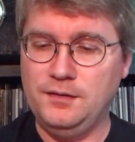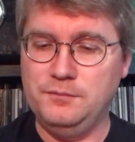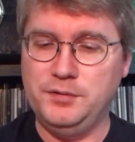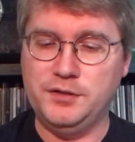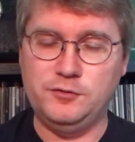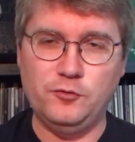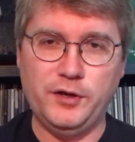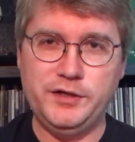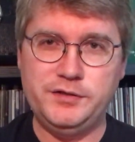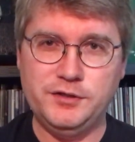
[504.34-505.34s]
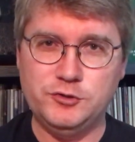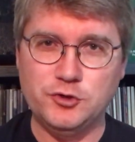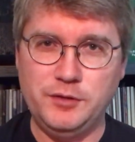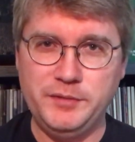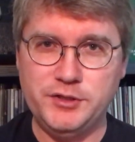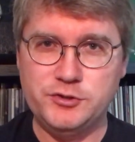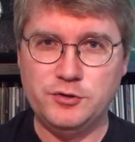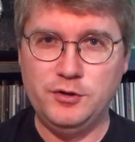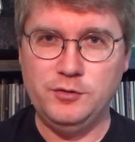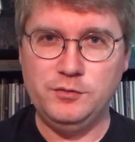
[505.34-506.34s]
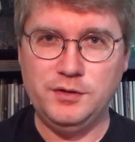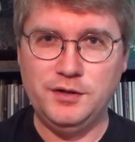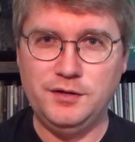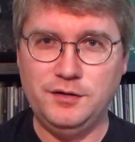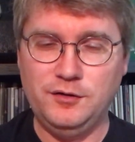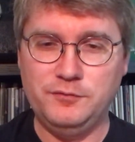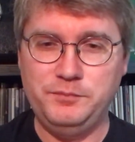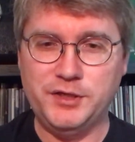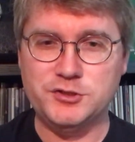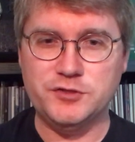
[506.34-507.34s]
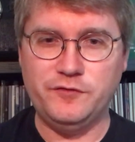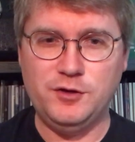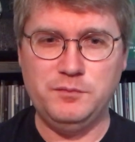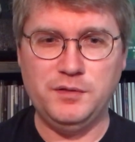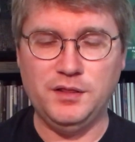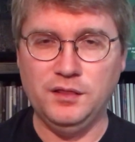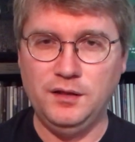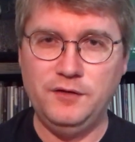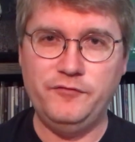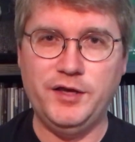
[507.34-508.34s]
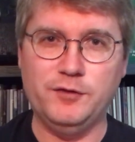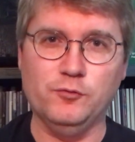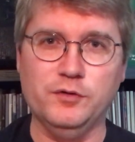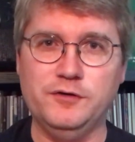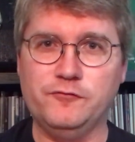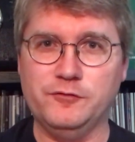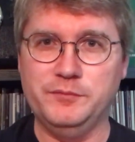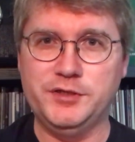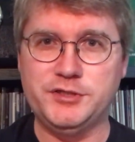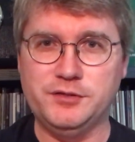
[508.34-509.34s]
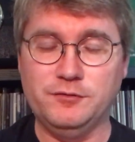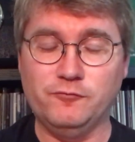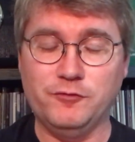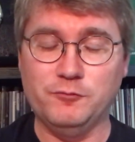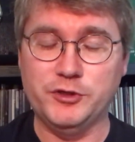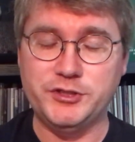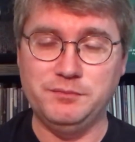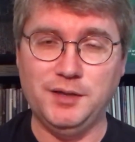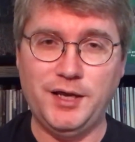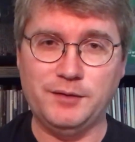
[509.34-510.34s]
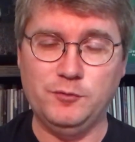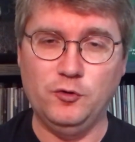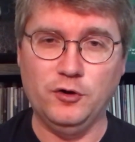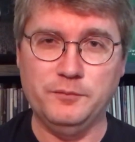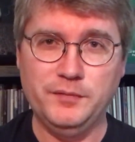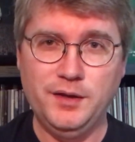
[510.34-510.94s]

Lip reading: But great drum intro on Pictures of Home. Love that riff from Ritchie Blackmore.